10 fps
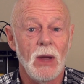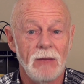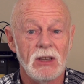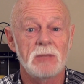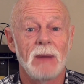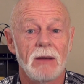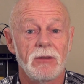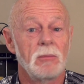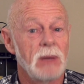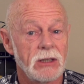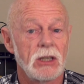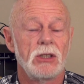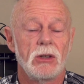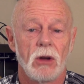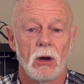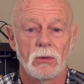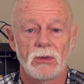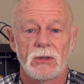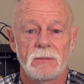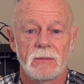have a smartphone plugged into your
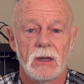goggles.